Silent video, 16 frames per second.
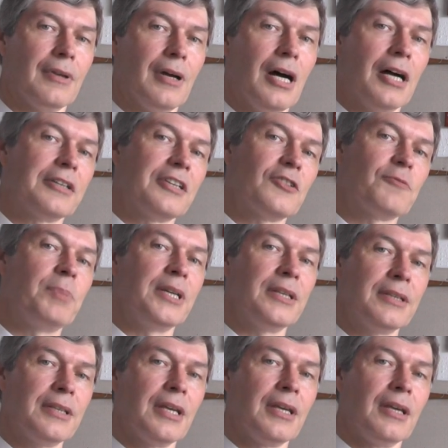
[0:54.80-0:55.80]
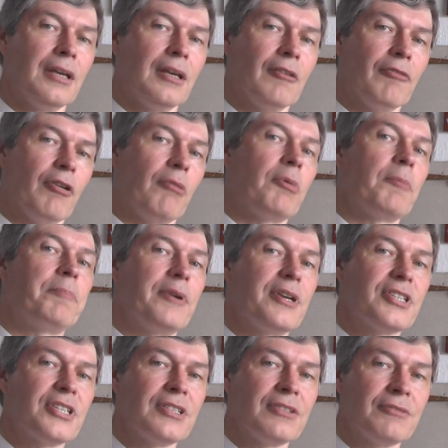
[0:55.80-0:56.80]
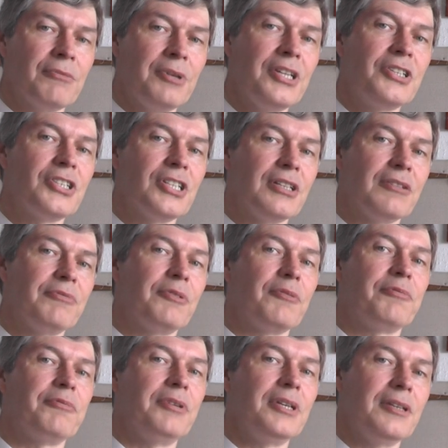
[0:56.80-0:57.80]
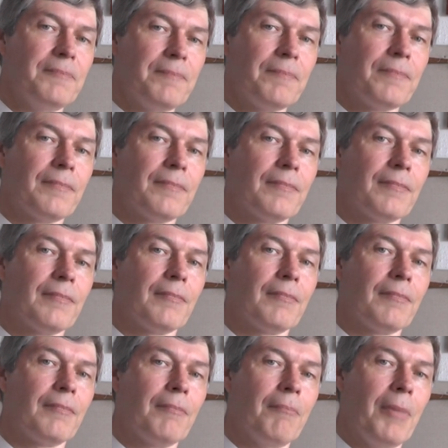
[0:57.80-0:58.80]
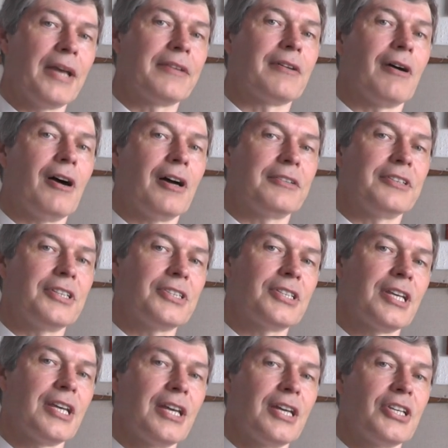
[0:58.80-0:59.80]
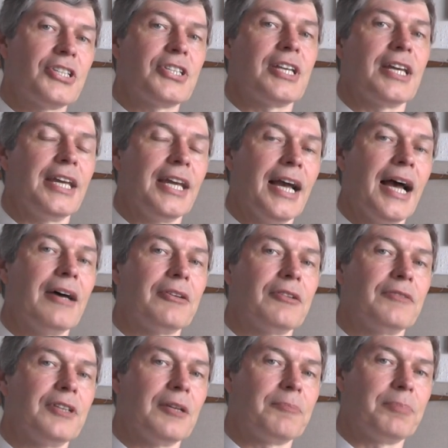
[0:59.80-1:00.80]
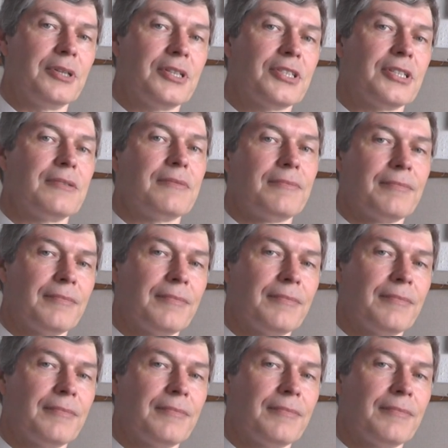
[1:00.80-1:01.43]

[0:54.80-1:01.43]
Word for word: Art has been from a prison reaching for freedom. Meta art is staying out of that prison.